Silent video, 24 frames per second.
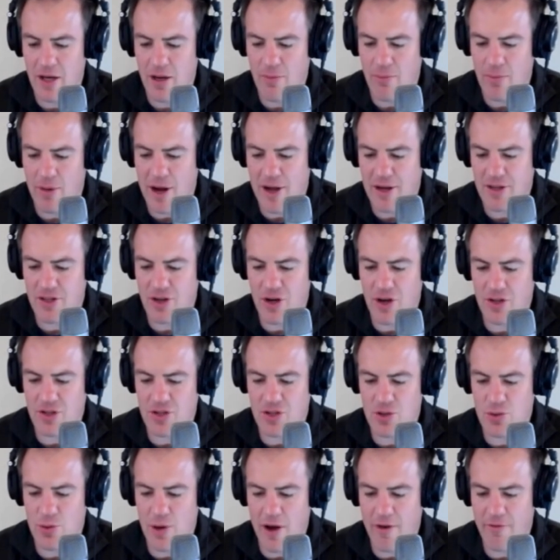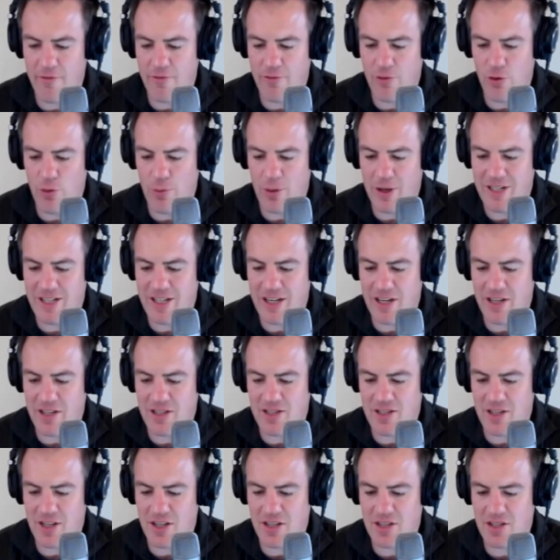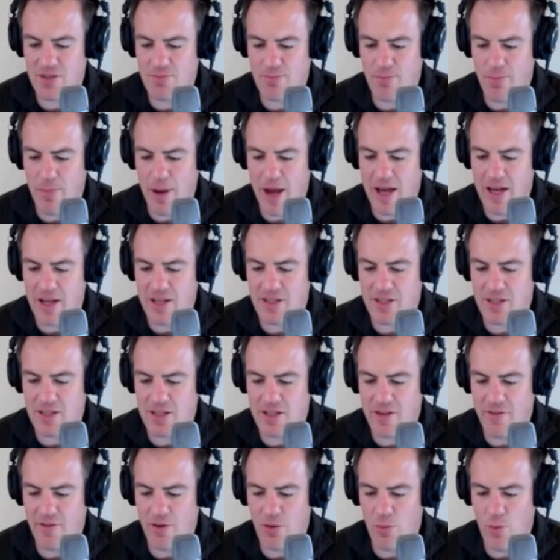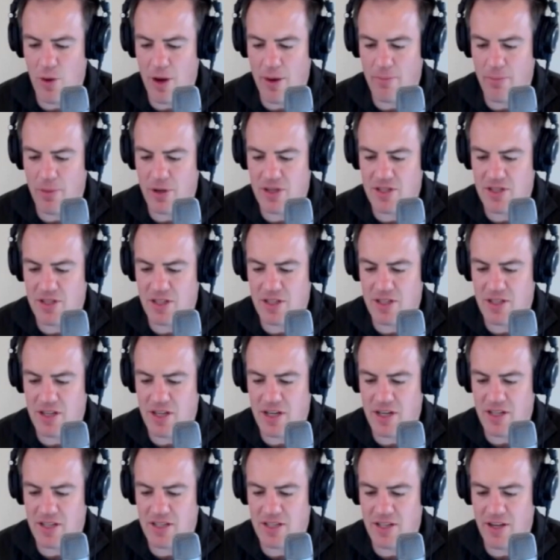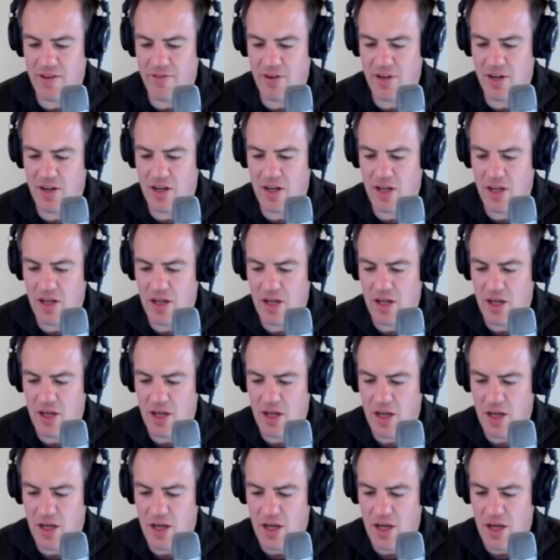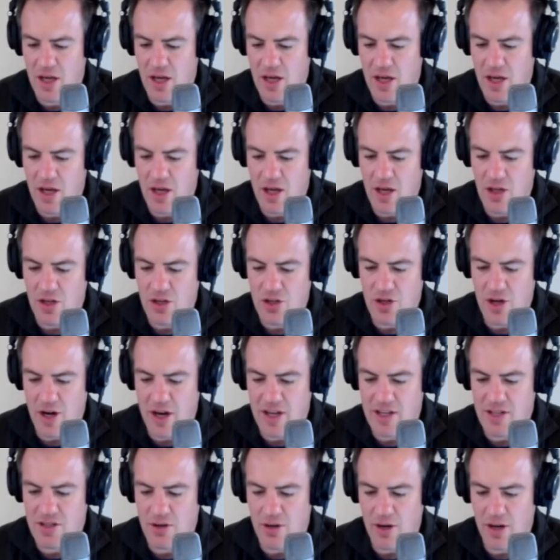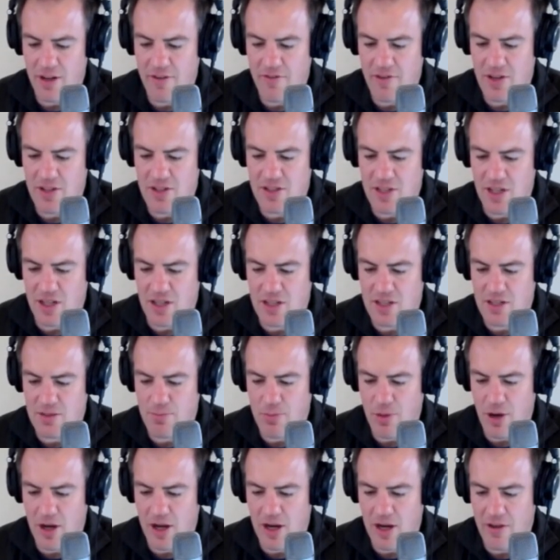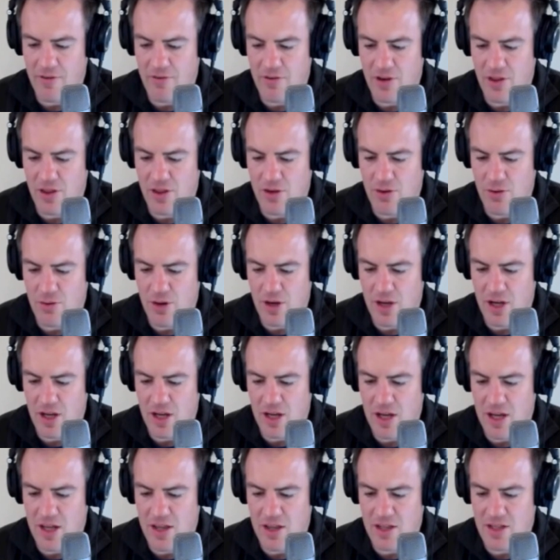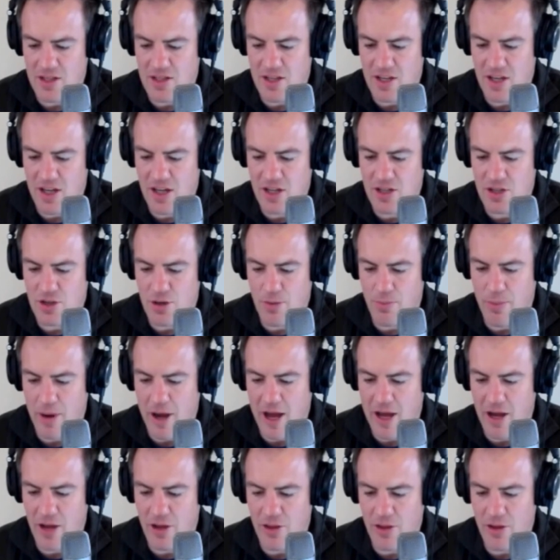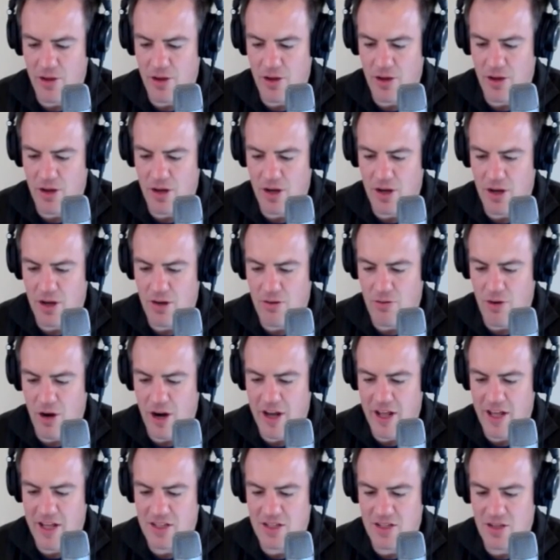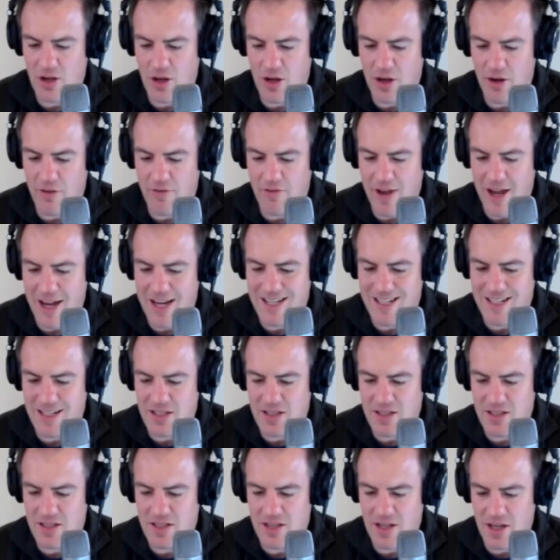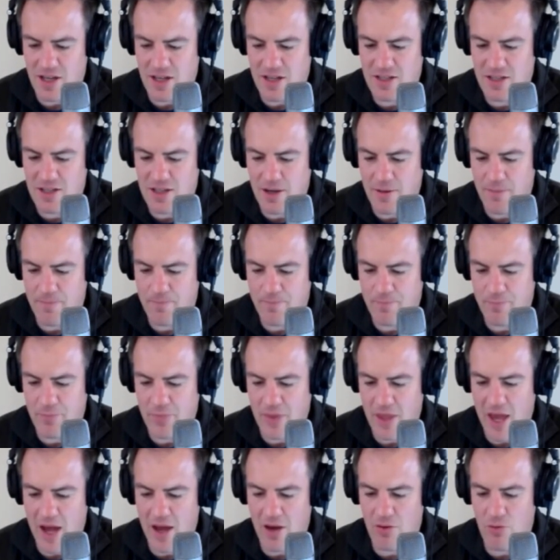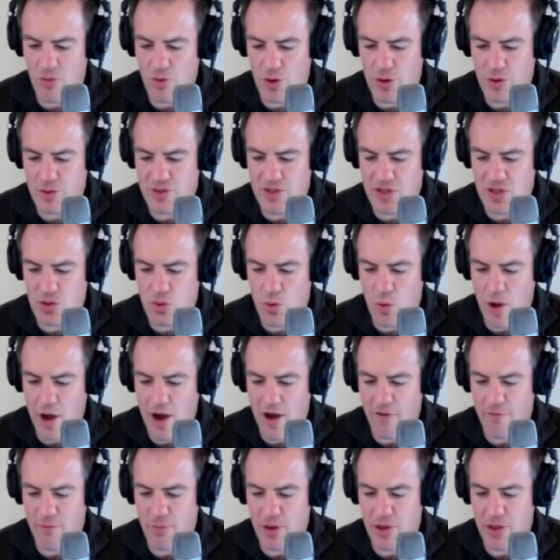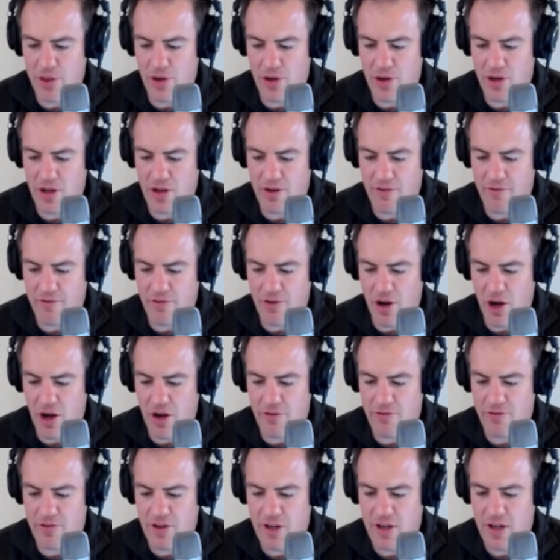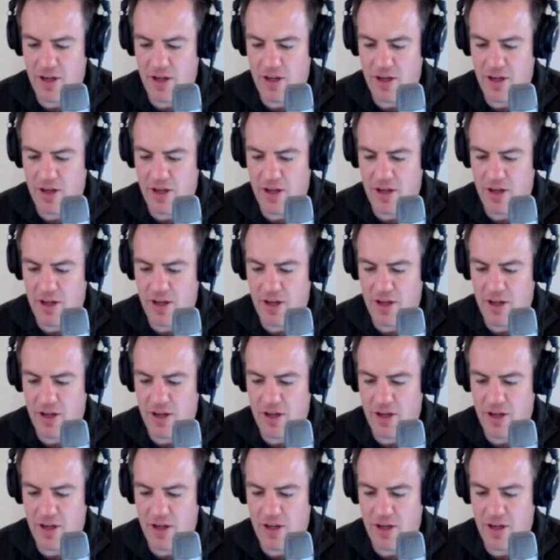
brow tines are 12 and 4x10 and 6, bays are 7 and 1x16 and 7, trays are 11 and 6 by 11 and 3, and there's an extra bay on the right-hand side of 8 and 6. Outer rolls are 12 by 13 and 5.